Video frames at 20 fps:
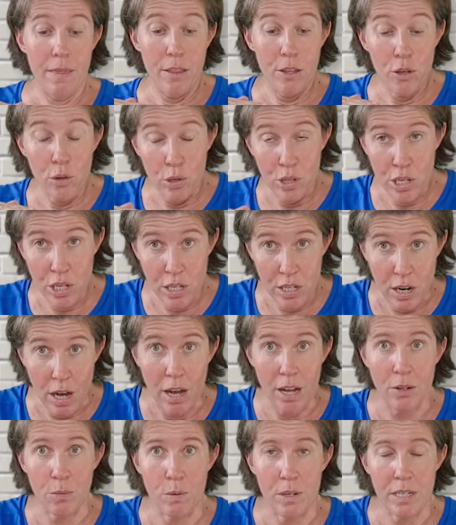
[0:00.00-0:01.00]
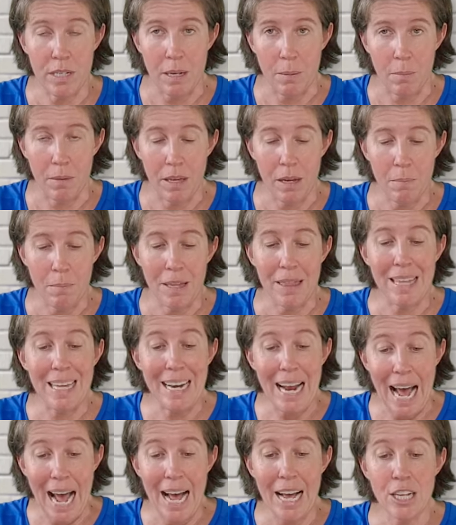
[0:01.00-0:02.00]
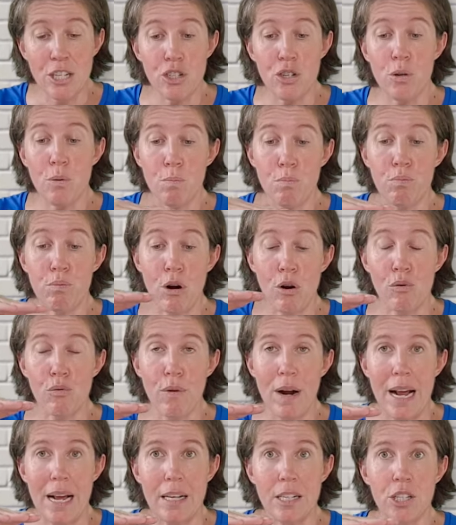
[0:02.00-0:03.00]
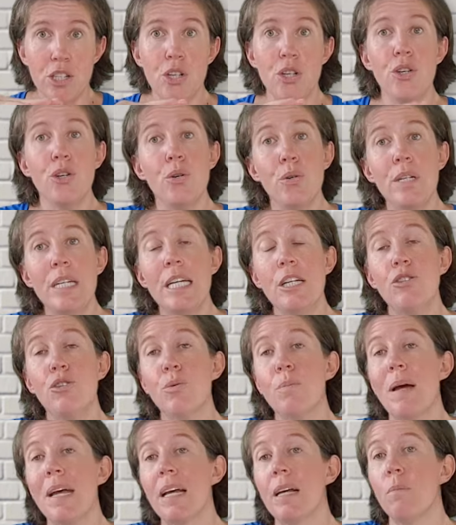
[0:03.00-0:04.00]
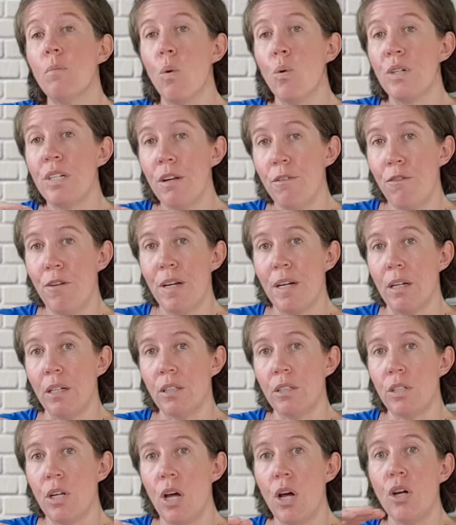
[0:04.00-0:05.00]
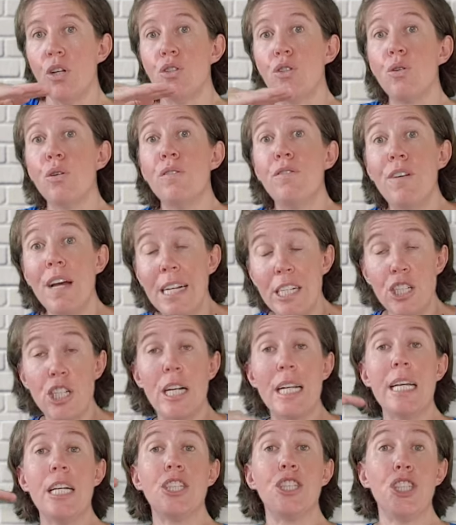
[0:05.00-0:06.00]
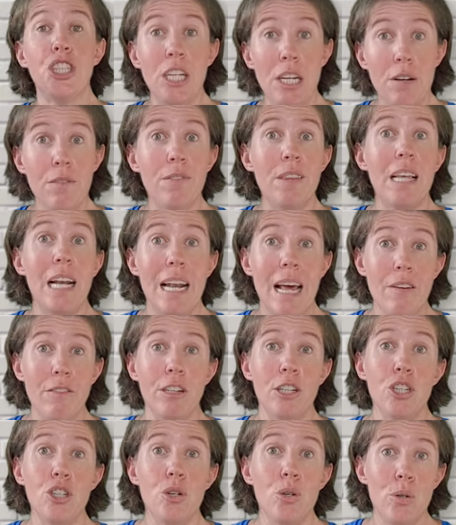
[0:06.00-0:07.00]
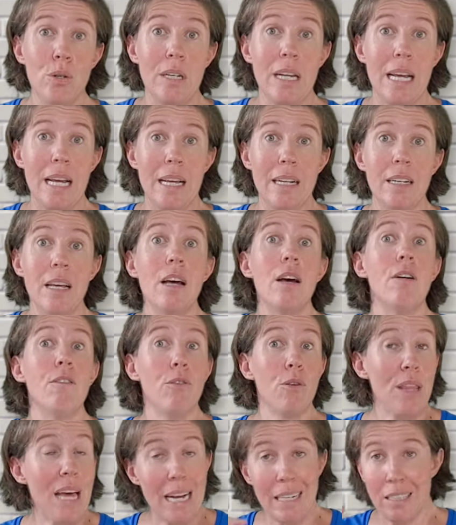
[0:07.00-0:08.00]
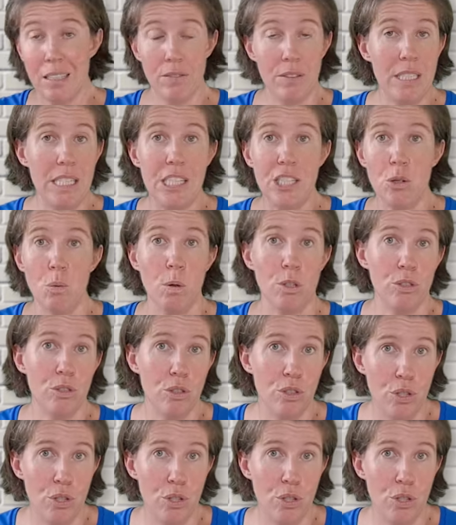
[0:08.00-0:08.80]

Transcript: You start with something, but then as you progress, you need to make it more difficult to eventually achieve the level you need for the activities you want to